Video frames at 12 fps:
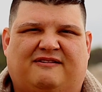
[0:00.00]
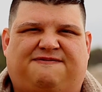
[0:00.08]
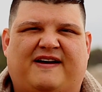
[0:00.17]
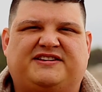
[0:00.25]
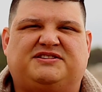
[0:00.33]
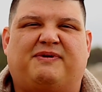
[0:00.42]

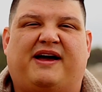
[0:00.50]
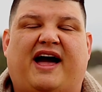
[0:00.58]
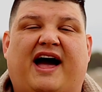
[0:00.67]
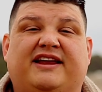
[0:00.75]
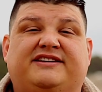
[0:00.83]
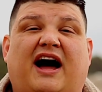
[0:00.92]
confess my
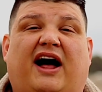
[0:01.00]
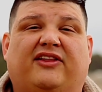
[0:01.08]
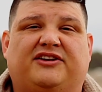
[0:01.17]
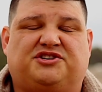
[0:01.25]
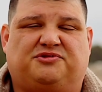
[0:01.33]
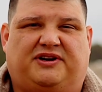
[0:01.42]

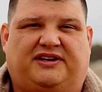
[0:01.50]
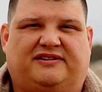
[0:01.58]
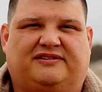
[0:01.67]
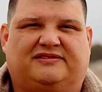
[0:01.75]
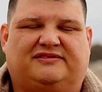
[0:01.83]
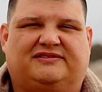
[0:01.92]
idolatry
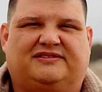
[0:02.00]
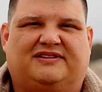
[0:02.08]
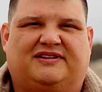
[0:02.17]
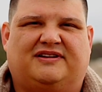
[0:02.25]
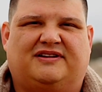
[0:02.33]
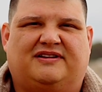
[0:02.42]

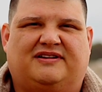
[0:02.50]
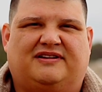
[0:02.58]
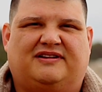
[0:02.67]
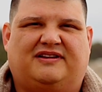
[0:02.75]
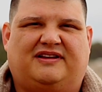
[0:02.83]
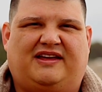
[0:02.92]

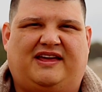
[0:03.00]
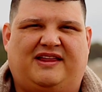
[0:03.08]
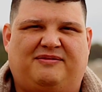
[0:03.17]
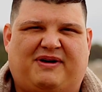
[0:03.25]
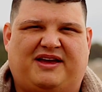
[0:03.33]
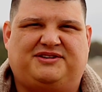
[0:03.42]

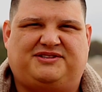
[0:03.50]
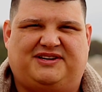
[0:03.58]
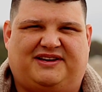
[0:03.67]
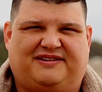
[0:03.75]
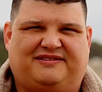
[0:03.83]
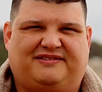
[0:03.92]
in my
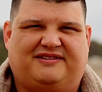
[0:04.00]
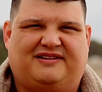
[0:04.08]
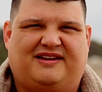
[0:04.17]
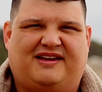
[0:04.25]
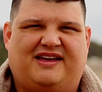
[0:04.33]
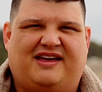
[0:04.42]
sin.
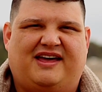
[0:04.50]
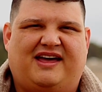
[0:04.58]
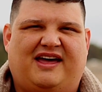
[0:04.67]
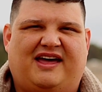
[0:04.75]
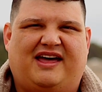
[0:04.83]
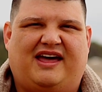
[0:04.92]

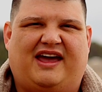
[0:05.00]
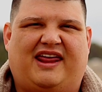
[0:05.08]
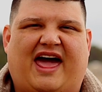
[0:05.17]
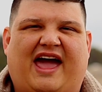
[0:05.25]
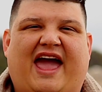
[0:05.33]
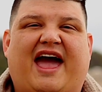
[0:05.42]

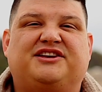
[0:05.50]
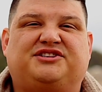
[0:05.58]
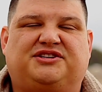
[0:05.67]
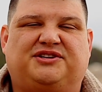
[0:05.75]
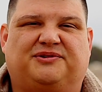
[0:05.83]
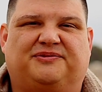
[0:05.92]
And I
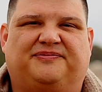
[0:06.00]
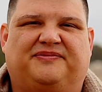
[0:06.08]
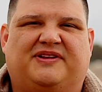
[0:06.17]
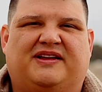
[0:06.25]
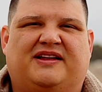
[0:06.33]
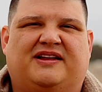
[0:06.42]
ask you
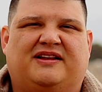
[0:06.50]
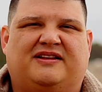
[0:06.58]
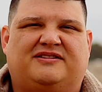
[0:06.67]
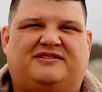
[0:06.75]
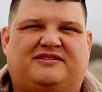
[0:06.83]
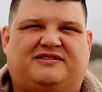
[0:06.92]

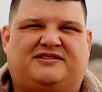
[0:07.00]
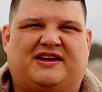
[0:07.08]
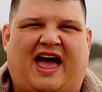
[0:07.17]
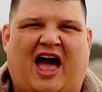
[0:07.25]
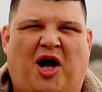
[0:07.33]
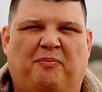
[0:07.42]
to
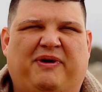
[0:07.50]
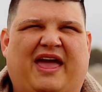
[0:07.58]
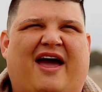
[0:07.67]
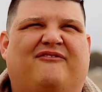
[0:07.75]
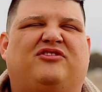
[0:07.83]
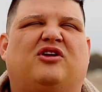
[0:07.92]
help me
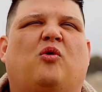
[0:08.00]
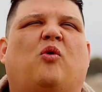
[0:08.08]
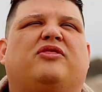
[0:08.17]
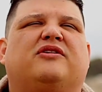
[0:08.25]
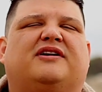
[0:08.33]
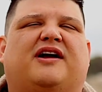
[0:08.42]
have no
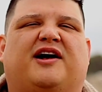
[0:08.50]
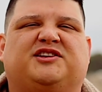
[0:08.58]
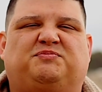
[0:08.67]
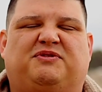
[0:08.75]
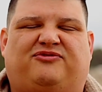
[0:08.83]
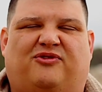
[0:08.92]
other
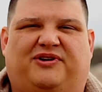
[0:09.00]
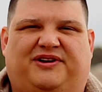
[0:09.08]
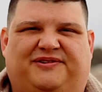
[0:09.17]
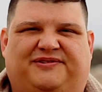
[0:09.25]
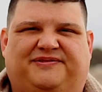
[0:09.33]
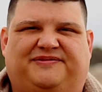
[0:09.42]
gods before you.